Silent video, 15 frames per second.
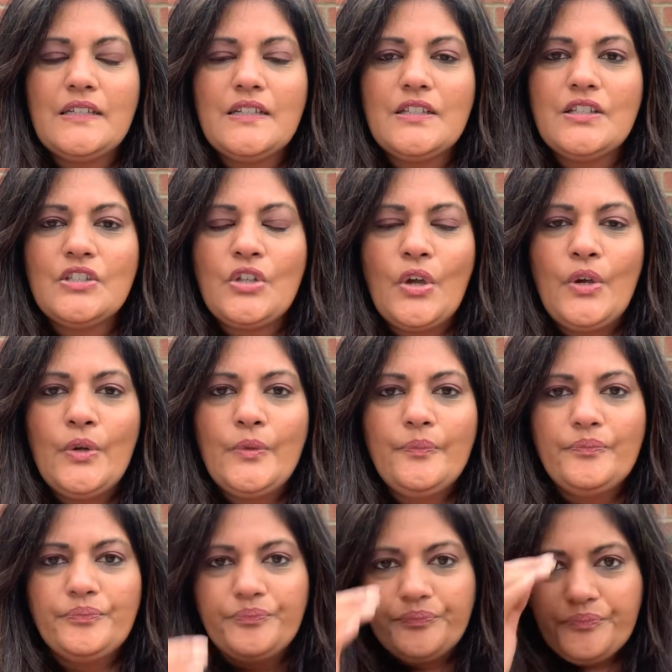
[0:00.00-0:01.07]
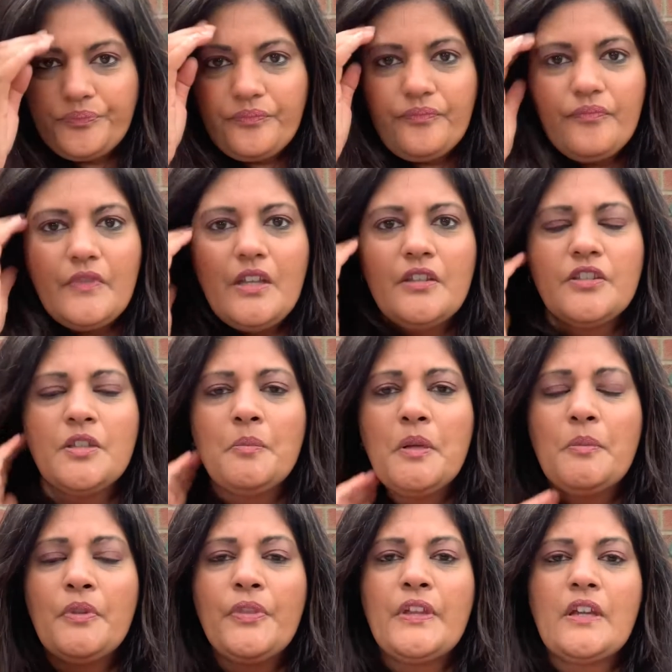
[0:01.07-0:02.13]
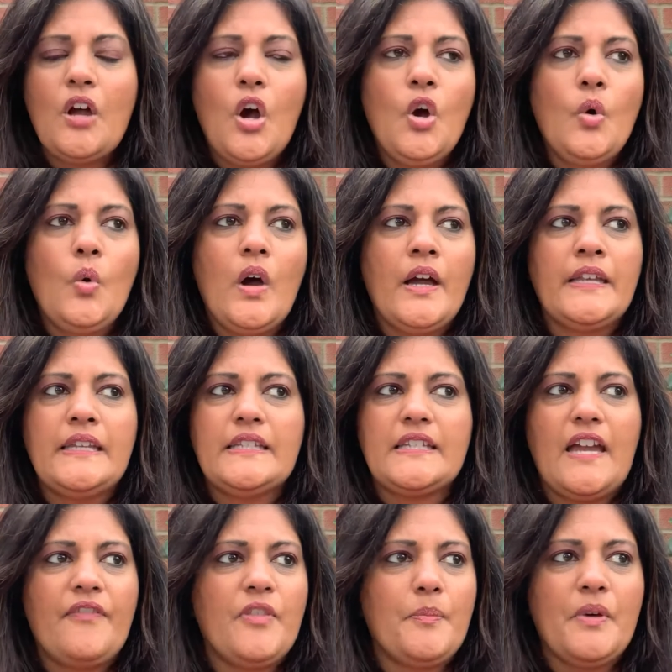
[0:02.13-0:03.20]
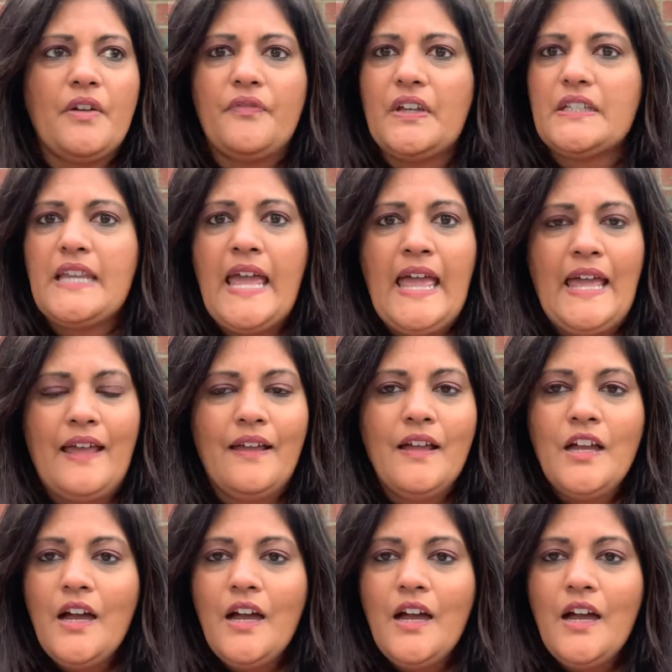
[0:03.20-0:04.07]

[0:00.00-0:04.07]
So some people think, oh, I need to have the perfect hair,